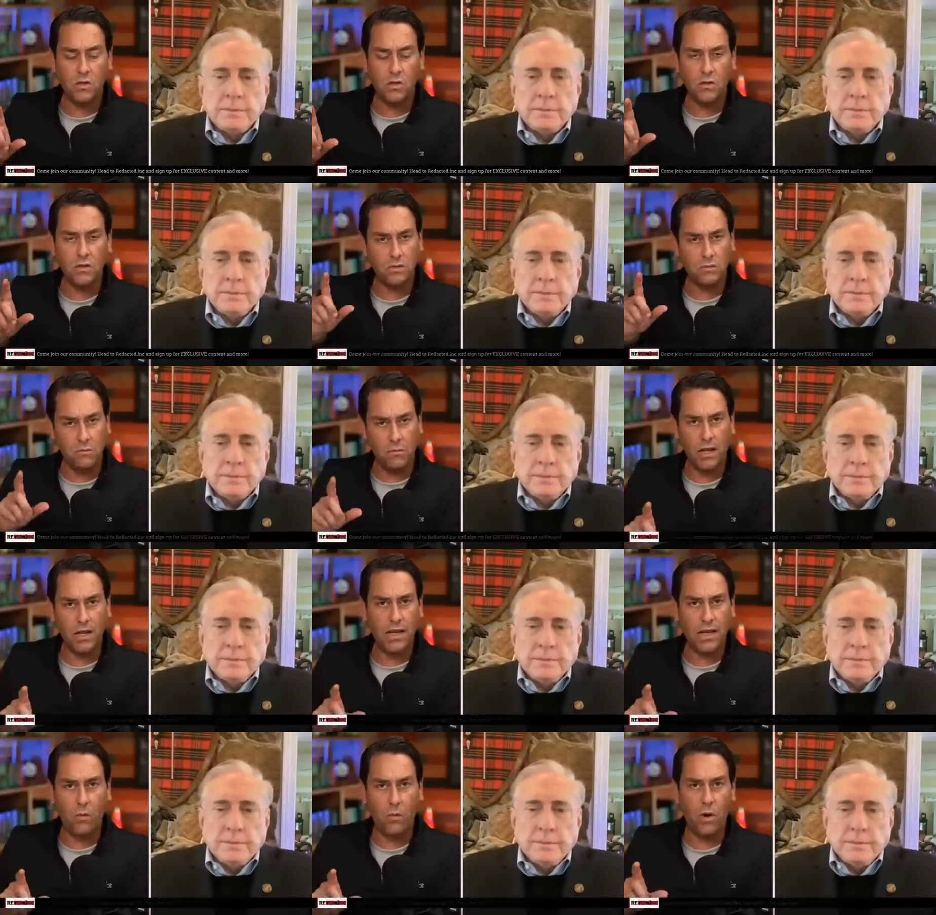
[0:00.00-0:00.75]
Speaker 1: So, this
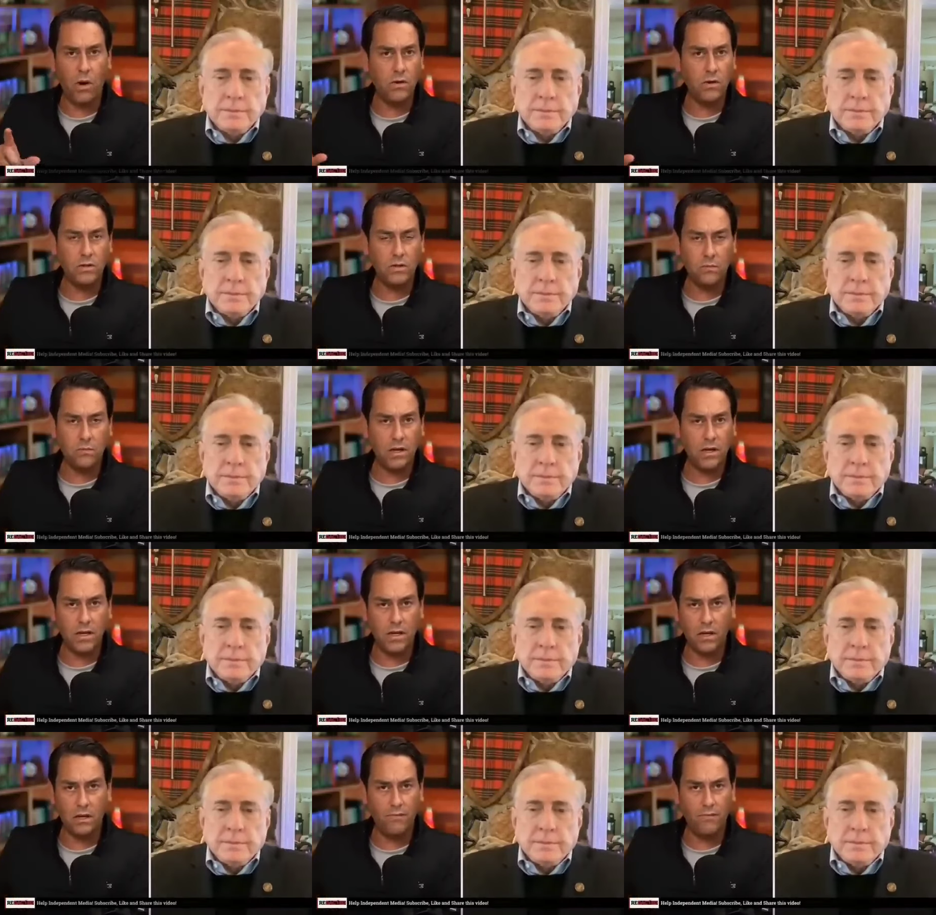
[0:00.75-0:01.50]
money, where does
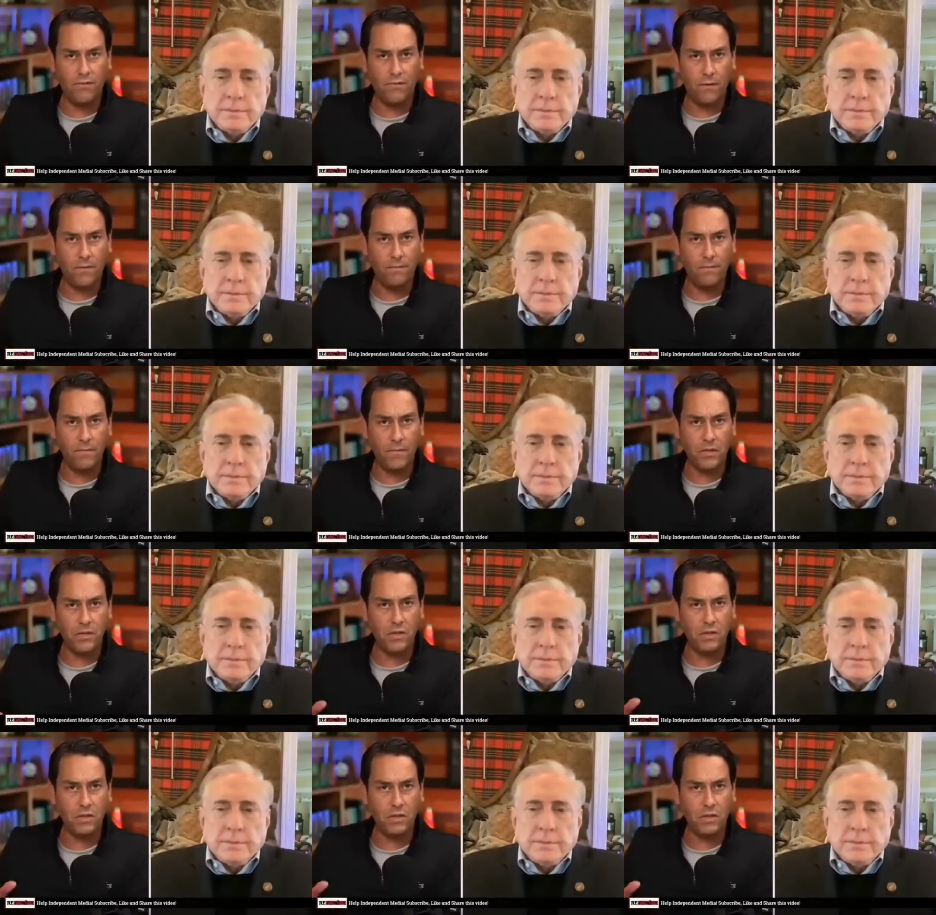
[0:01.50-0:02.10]
the money come from?